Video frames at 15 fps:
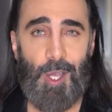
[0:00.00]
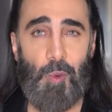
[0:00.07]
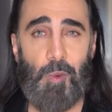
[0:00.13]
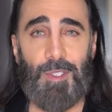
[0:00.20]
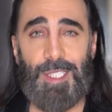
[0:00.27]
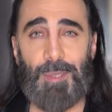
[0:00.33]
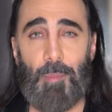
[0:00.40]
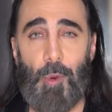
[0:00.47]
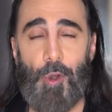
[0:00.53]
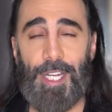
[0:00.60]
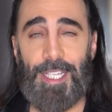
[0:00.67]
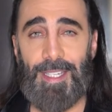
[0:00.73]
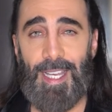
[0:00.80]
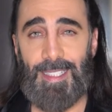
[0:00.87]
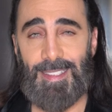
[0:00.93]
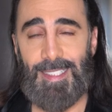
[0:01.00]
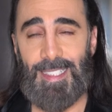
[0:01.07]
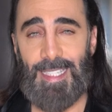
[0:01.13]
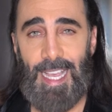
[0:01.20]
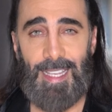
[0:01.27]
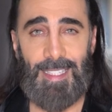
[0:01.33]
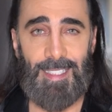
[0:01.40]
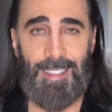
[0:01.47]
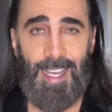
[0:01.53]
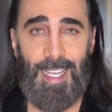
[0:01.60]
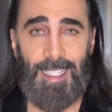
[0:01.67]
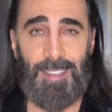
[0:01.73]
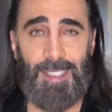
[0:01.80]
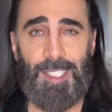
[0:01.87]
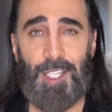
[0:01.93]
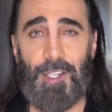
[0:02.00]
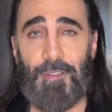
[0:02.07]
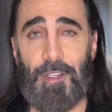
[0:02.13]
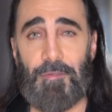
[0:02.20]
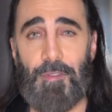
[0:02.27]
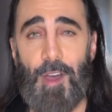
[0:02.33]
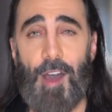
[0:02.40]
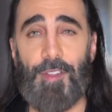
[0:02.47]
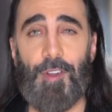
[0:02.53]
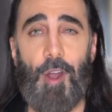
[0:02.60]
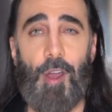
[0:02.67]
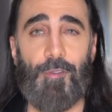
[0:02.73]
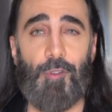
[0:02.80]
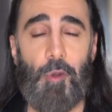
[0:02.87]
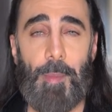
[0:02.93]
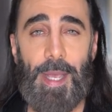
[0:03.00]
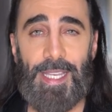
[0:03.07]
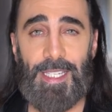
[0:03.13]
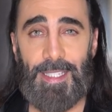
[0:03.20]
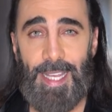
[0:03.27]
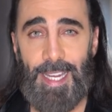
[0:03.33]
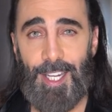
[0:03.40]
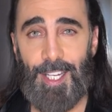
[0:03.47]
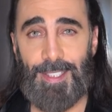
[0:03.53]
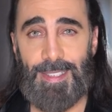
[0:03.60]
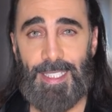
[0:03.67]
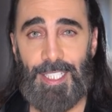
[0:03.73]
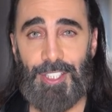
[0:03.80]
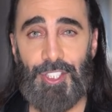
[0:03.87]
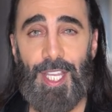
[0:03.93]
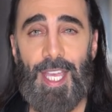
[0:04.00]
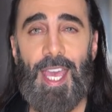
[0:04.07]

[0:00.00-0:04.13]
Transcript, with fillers: who was born in 1989, son of a father of Romanian heritage